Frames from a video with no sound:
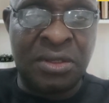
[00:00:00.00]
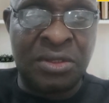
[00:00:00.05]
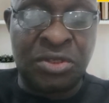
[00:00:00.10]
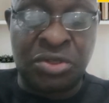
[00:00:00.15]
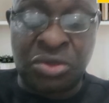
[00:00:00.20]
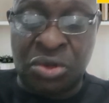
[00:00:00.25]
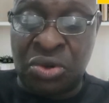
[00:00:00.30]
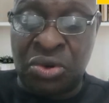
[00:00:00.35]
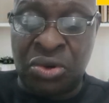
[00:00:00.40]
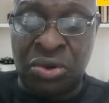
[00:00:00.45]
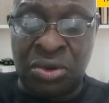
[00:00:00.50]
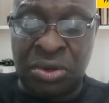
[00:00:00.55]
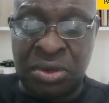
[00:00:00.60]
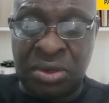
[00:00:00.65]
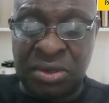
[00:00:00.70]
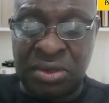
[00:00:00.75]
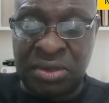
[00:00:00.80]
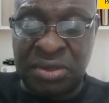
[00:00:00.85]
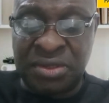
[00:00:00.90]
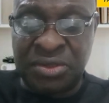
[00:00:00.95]

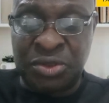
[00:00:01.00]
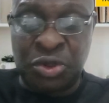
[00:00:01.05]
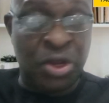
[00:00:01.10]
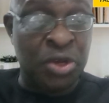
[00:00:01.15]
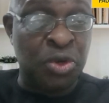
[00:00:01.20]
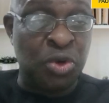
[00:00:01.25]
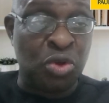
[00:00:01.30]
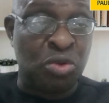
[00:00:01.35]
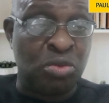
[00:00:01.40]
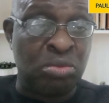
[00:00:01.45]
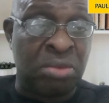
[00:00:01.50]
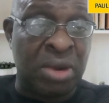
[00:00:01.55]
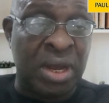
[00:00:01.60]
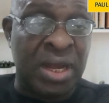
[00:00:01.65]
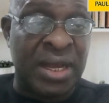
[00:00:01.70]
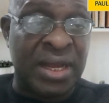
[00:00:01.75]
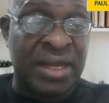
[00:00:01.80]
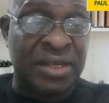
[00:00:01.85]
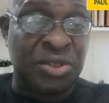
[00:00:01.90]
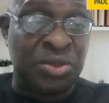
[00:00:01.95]
So Doyin
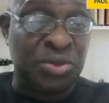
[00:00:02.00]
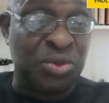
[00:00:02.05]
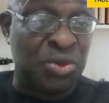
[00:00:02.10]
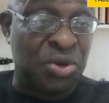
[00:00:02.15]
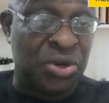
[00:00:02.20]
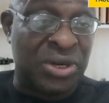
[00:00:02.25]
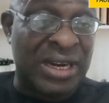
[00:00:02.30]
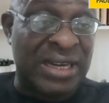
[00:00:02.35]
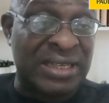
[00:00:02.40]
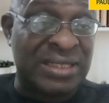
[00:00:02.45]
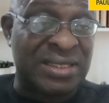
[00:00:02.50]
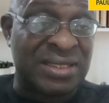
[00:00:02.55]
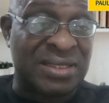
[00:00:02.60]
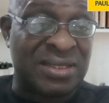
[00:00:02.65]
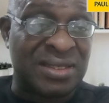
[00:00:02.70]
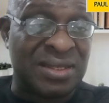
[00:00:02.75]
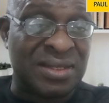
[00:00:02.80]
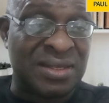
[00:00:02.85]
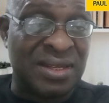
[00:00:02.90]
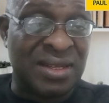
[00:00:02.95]
Okupe should know
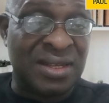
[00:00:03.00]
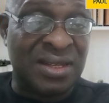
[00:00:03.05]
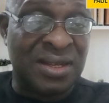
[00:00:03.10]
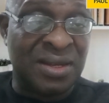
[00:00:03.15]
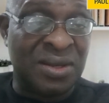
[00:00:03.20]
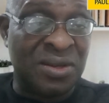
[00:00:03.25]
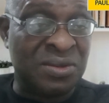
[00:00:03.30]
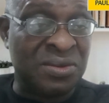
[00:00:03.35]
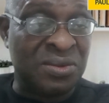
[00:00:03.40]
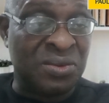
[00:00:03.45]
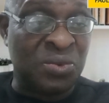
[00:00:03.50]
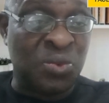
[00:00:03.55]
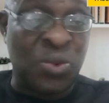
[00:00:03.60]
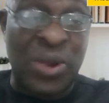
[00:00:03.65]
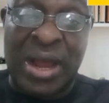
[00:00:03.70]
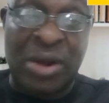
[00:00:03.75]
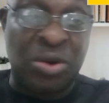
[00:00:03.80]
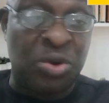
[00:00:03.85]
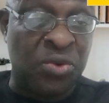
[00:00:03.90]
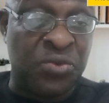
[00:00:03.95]
that
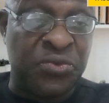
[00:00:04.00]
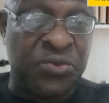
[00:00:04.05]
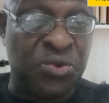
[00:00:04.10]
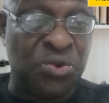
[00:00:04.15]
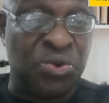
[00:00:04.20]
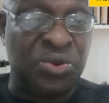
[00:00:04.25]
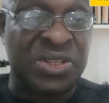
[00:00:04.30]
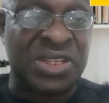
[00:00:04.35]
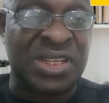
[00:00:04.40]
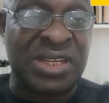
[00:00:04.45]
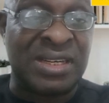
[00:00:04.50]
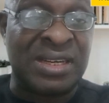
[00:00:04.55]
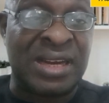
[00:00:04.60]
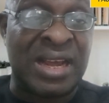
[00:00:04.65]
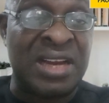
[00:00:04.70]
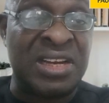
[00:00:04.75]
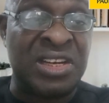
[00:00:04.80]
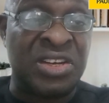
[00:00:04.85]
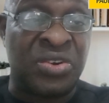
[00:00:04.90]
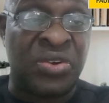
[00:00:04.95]
we are no fools in
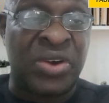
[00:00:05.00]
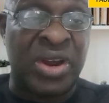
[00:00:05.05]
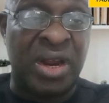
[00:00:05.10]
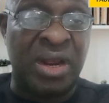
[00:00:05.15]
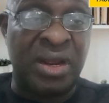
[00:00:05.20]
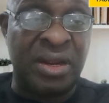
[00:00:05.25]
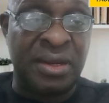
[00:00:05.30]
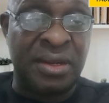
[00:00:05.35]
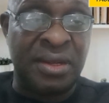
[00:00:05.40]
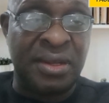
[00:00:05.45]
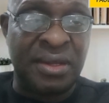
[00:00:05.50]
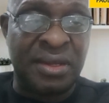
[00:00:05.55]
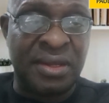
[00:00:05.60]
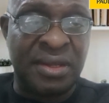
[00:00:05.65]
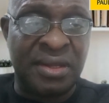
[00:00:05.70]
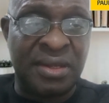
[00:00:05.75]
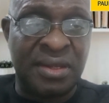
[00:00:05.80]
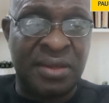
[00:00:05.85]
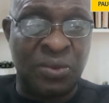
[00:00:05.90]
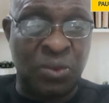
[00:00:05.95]
Nigeria.
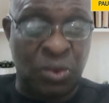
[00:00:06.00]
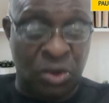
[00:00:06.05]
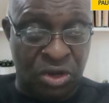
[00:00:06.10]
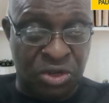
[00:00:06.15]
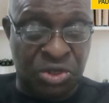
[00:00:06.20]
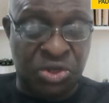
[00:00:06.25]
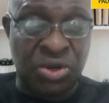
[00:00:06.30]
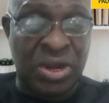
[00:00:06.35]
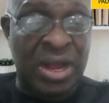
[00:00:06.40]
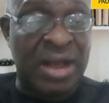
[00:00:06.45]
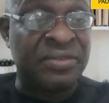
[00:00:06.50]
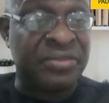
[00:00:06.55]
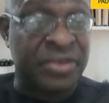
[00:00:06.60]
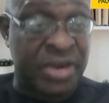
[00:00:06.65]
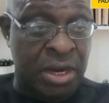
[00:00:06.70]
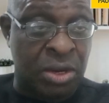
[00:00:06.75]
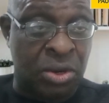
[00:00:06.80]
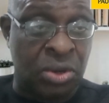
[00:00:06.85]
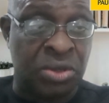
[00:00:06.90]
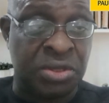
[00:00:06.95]
We also have
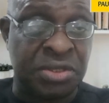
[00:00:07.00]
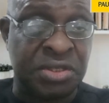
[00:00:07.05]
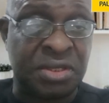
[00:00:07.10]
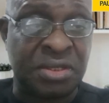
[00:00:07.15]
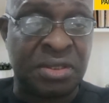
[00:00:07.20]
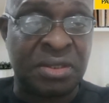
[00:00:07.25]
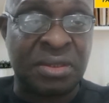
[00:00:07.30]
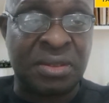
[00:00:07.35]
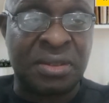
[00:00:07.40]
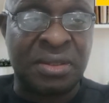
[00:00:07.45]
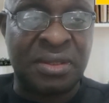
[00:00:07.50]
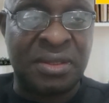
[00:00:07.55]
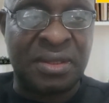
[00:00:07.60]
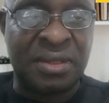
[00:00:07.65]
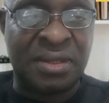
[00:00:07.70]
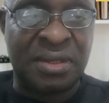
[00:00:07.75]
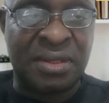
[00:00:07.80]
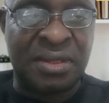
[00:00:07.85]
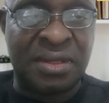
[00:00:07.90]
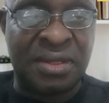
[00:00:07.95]
records.
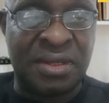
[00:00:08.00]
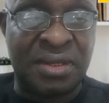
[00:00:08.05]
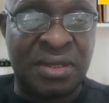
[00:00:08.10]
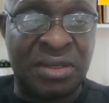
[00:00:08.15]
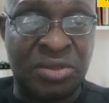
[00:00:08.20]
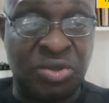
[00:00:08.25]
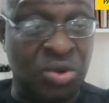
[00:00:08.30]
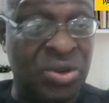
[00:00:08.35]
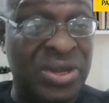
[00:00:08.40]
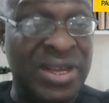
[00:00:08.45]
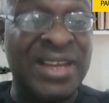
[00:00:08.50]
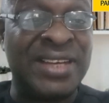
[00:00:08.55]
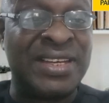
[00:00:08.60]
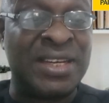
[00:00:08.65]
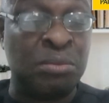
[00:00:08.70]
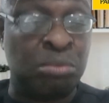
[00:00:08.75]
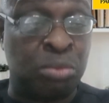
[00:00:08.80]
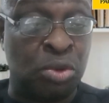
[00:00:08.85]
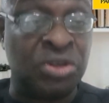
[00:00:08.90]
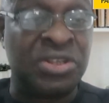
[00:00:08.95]
So
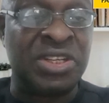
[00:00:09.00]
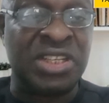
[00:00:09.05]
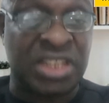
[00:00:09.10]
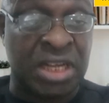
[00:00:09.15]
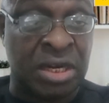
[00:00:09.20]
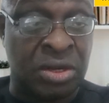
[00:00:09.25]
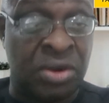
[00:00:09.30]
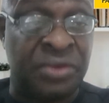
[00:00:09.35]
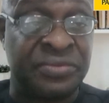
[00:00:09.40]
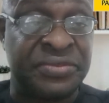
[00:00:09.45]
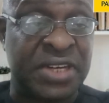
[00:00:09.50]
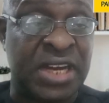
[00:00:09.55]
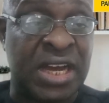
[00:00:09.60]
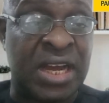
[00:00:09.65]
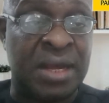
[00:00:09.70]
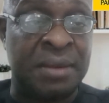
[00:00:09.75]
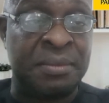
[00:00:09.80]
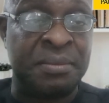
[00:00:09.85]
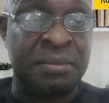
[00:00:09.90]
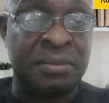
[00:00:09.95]
18 months is enough
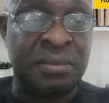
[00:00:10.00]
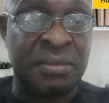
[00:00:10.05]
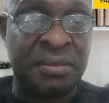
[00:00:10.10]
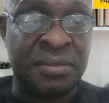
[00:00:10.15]
time